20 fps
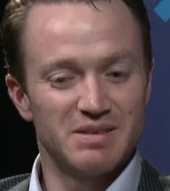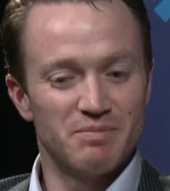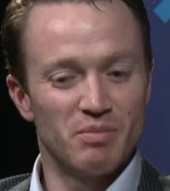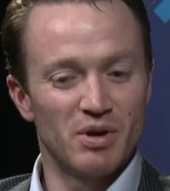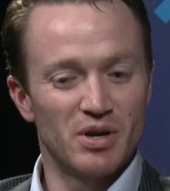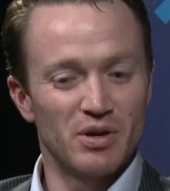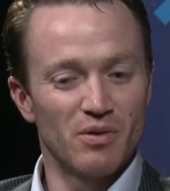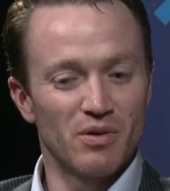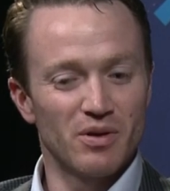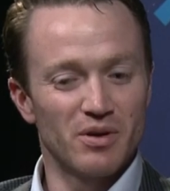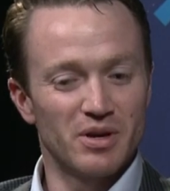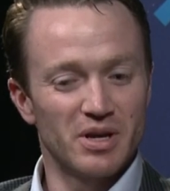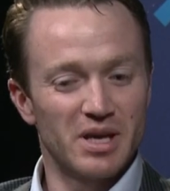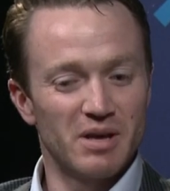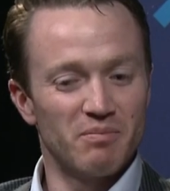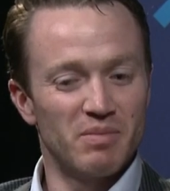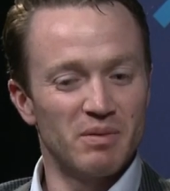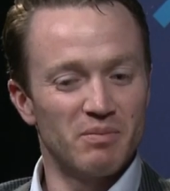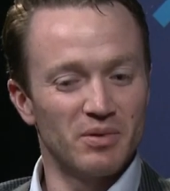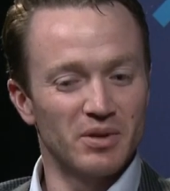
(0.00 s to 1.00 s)
But in order to
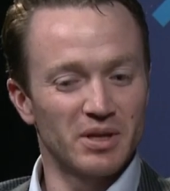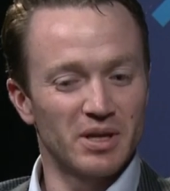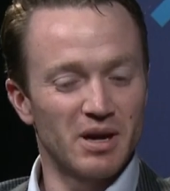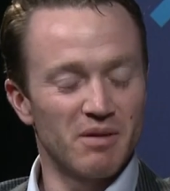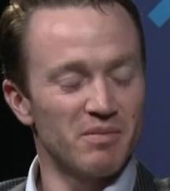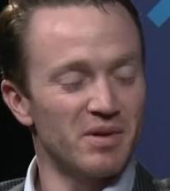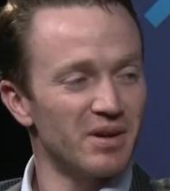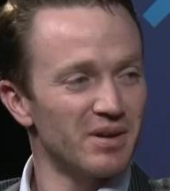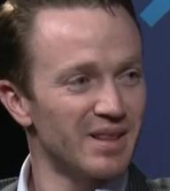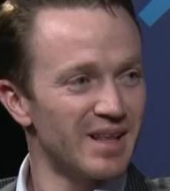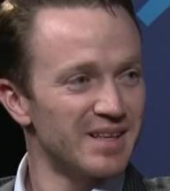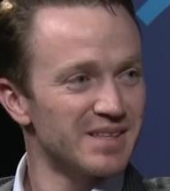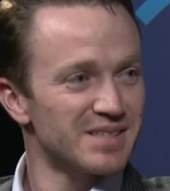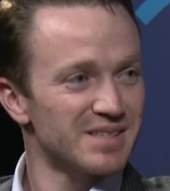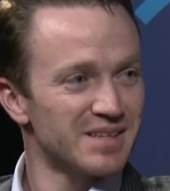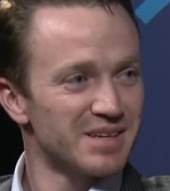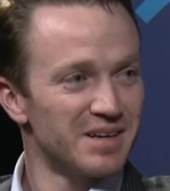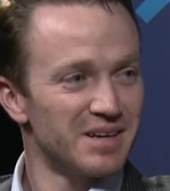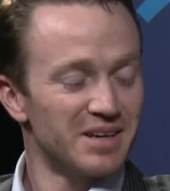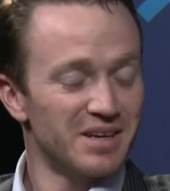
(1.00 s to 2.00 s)
get people to come here,
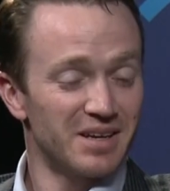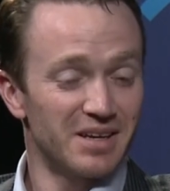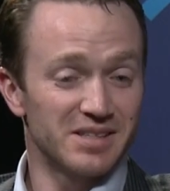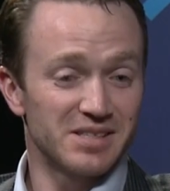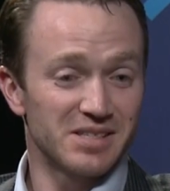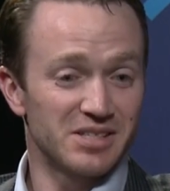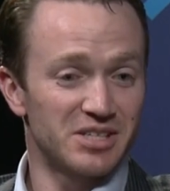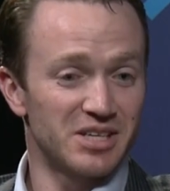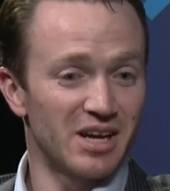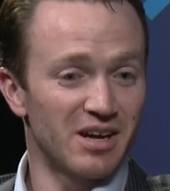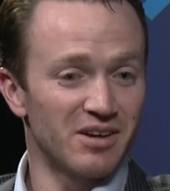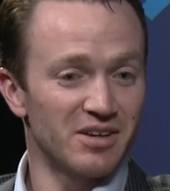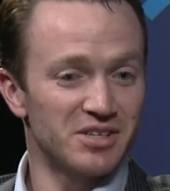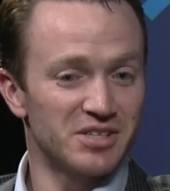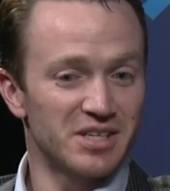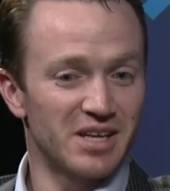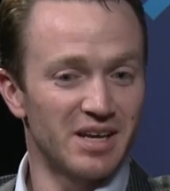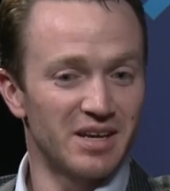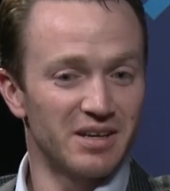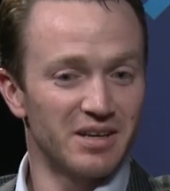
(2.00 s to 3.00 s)
that's it's a challenge
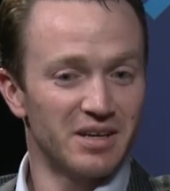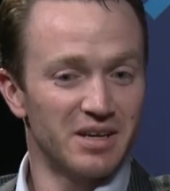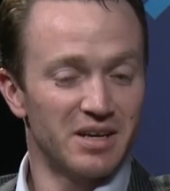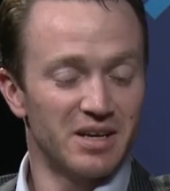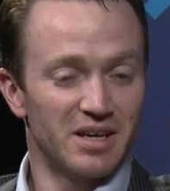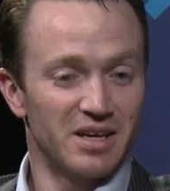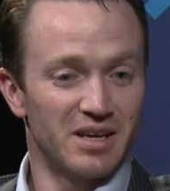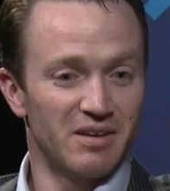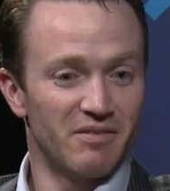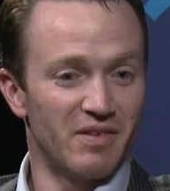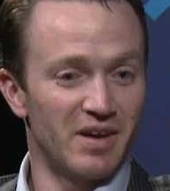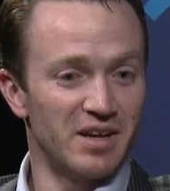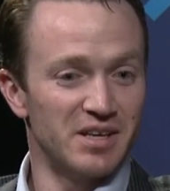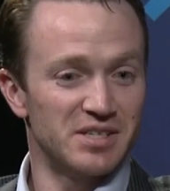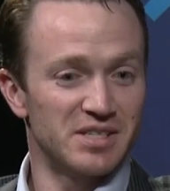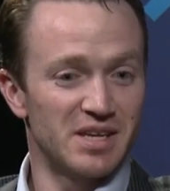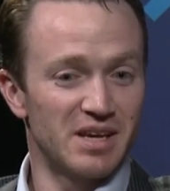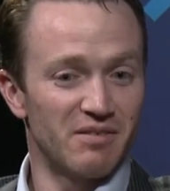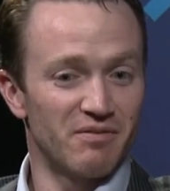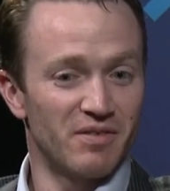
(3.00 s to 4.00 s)
that if any
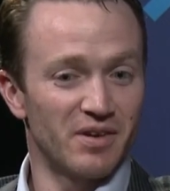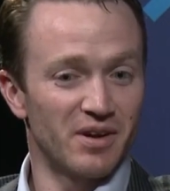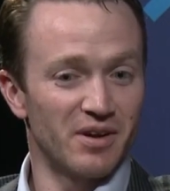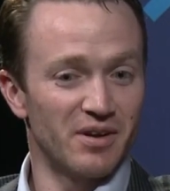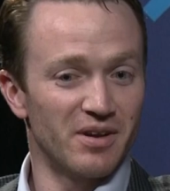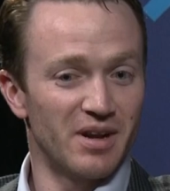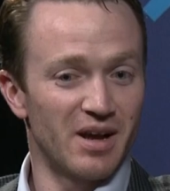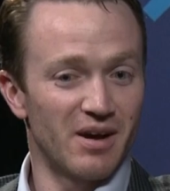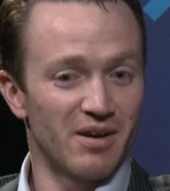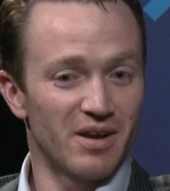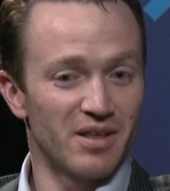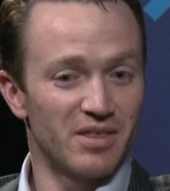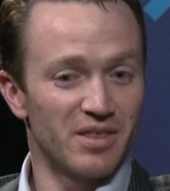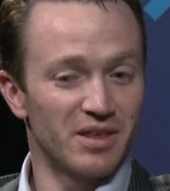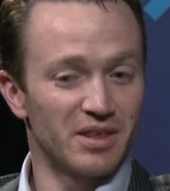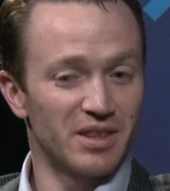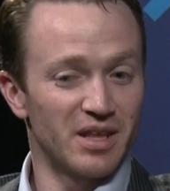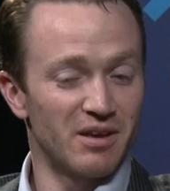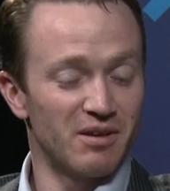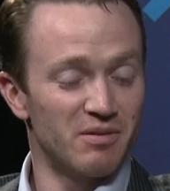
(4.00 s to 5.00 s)
state figured it out, I
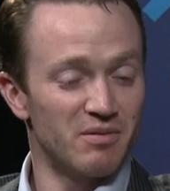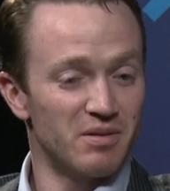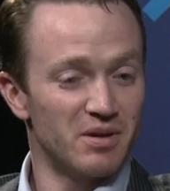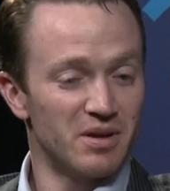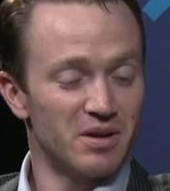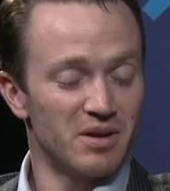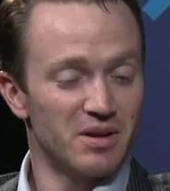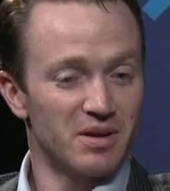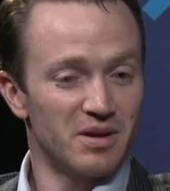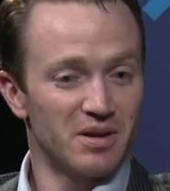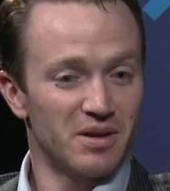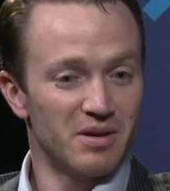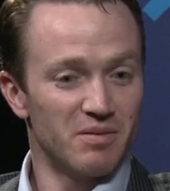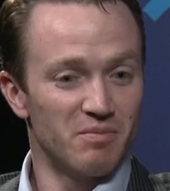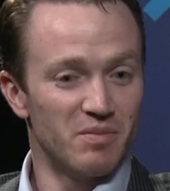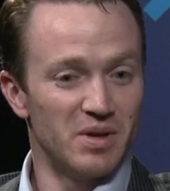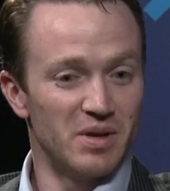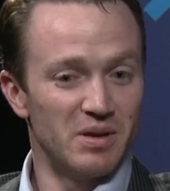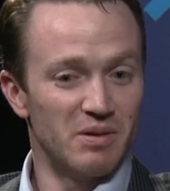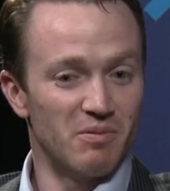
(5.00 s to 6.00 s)
think they'd
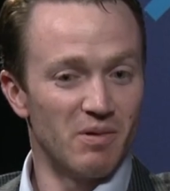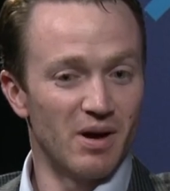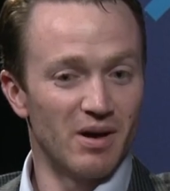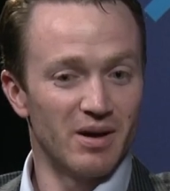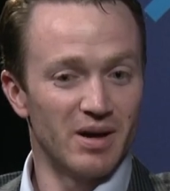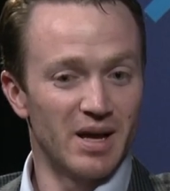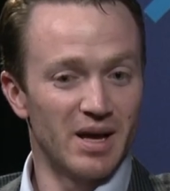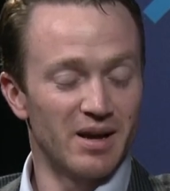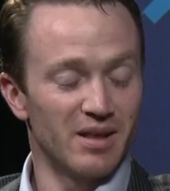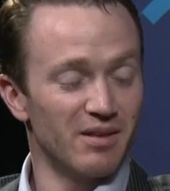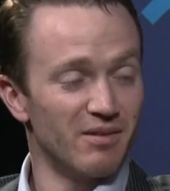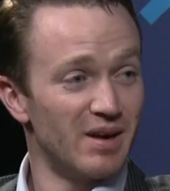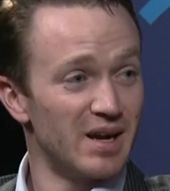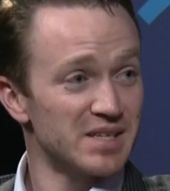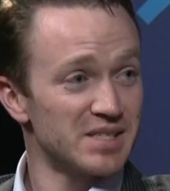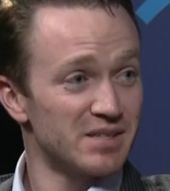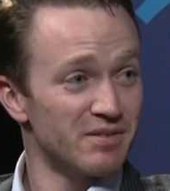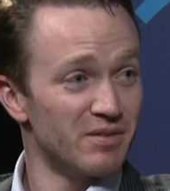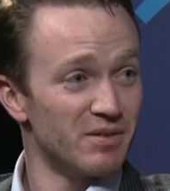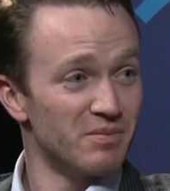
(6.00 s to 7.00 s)
be well ahead of the
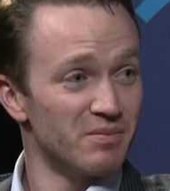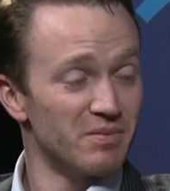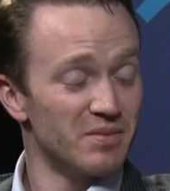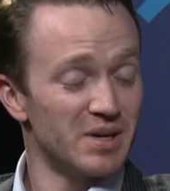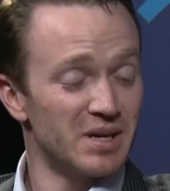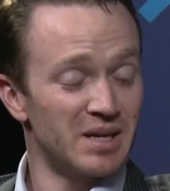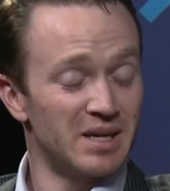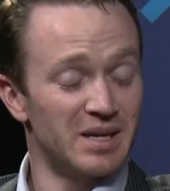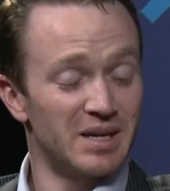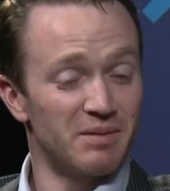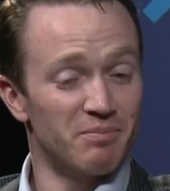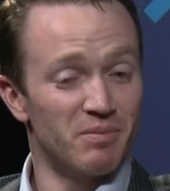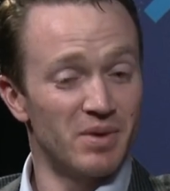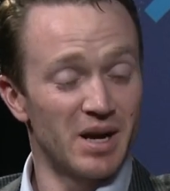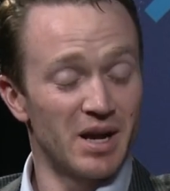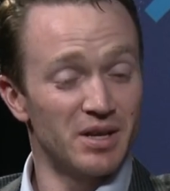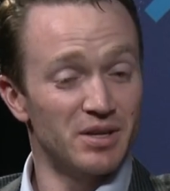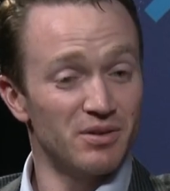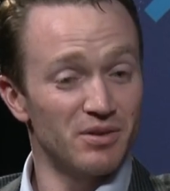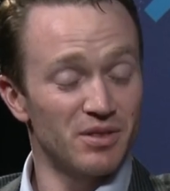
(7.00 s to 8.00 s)
rest of them. Uh, but
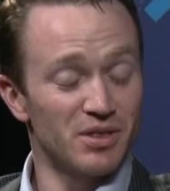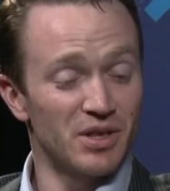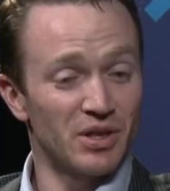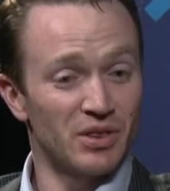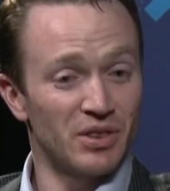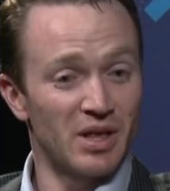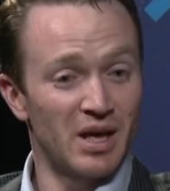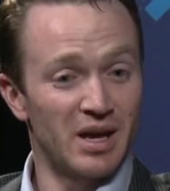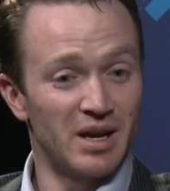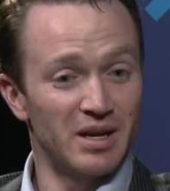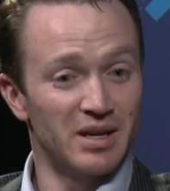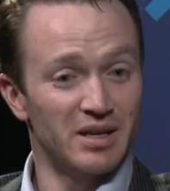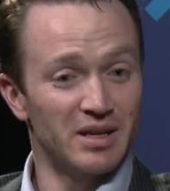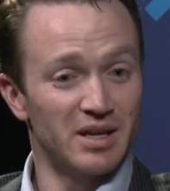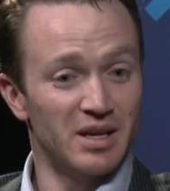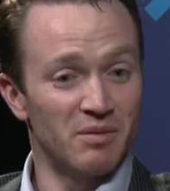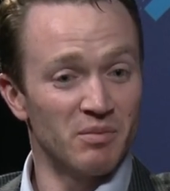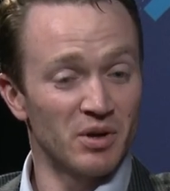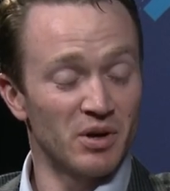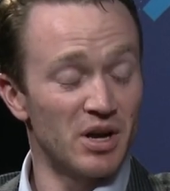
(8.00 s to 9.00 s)
I do think that
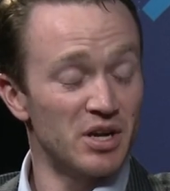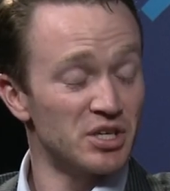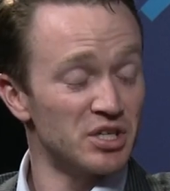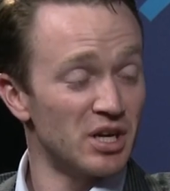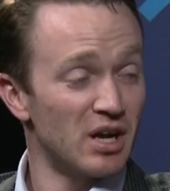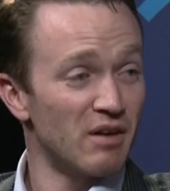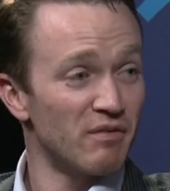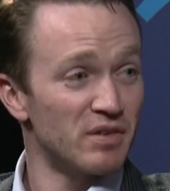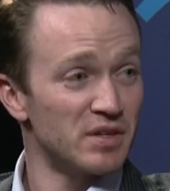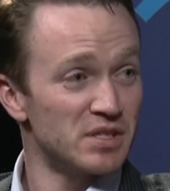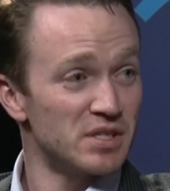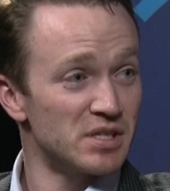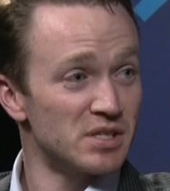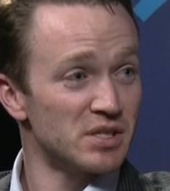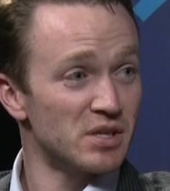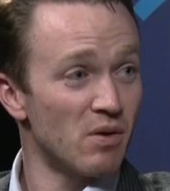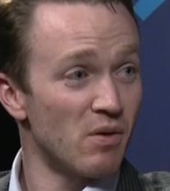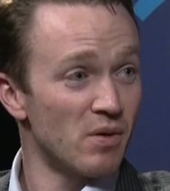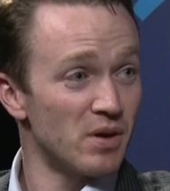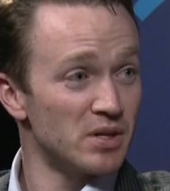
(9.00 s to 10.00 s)
immigration office
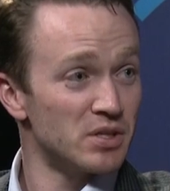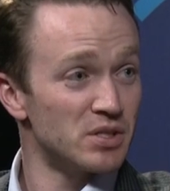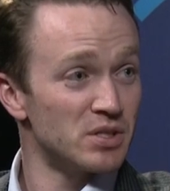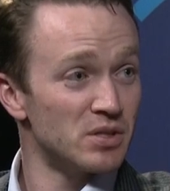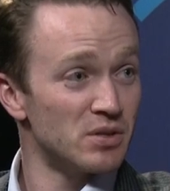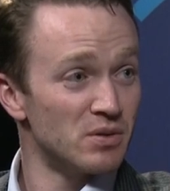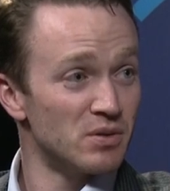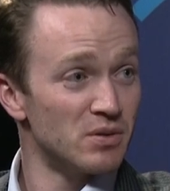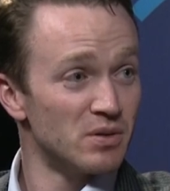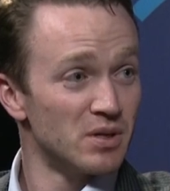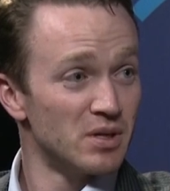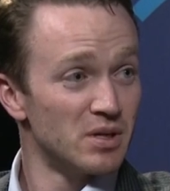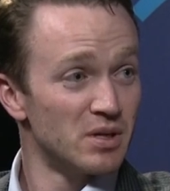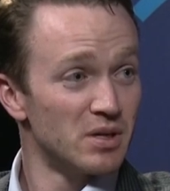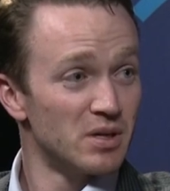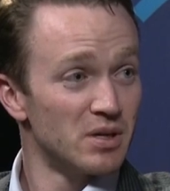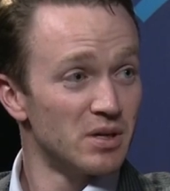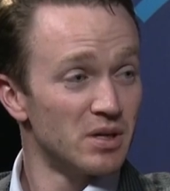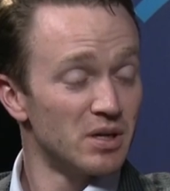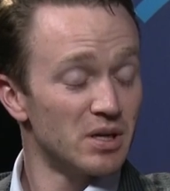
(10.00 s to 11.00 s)
is going to
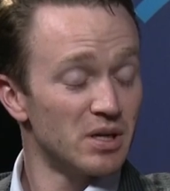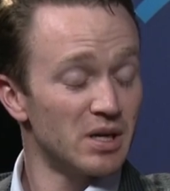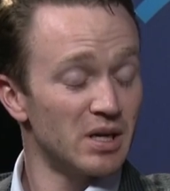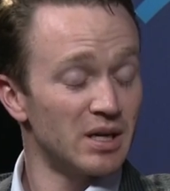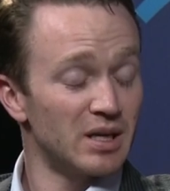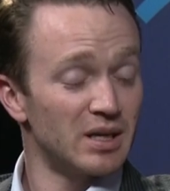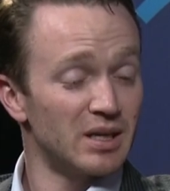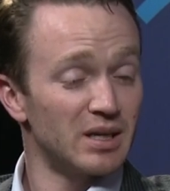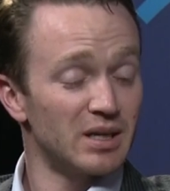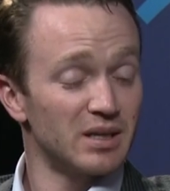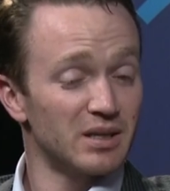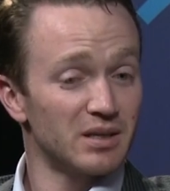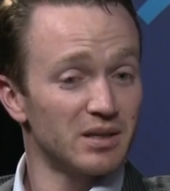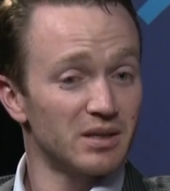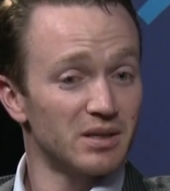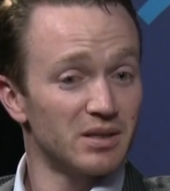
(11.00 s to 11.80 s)
uh,